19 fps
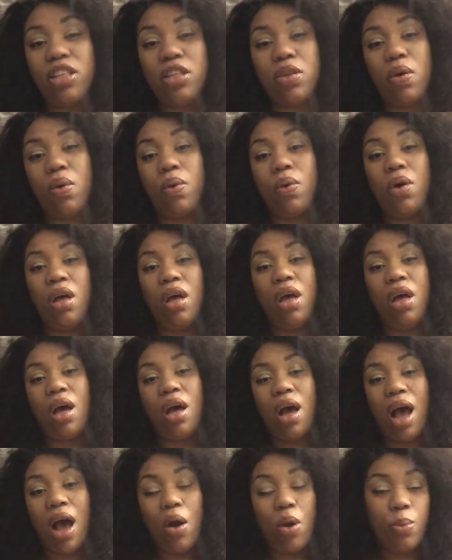So
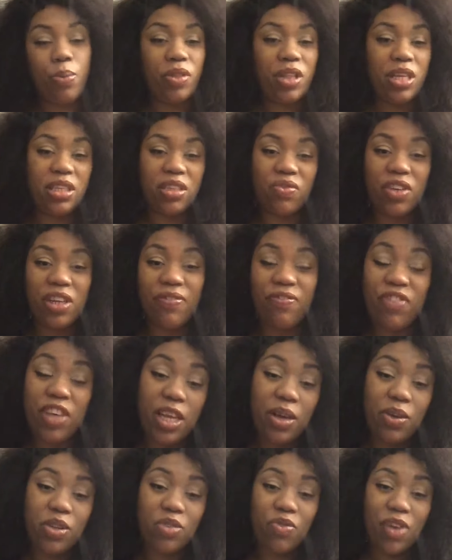I hope these
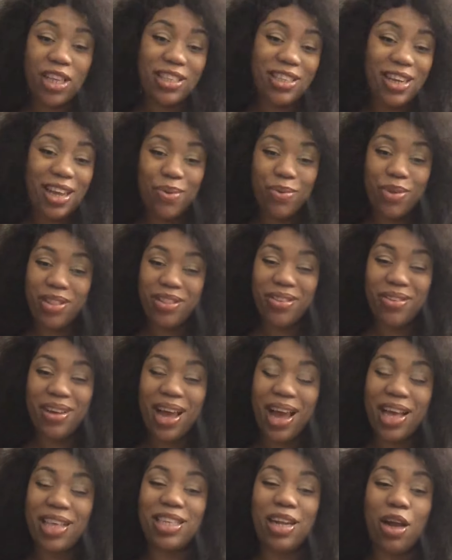videos resonate with you
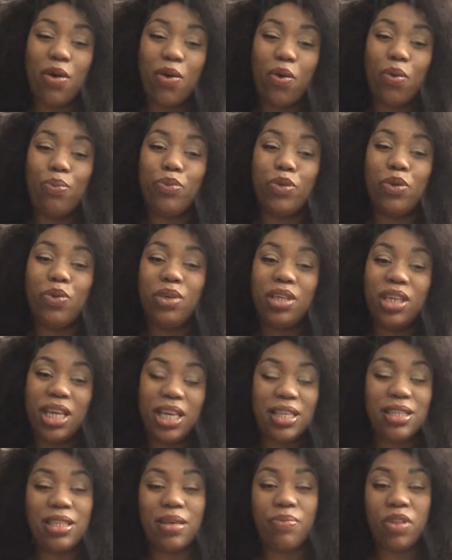guys, and I hope you
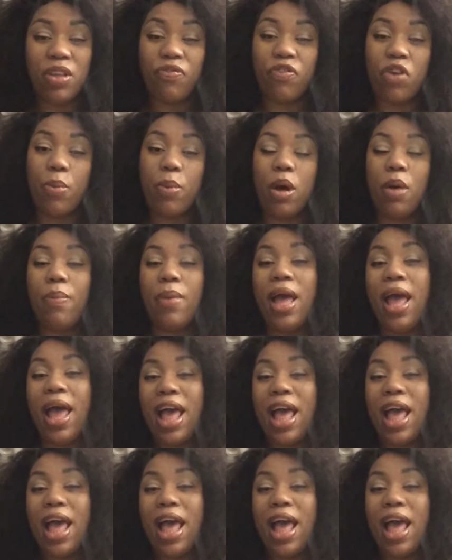get something from them.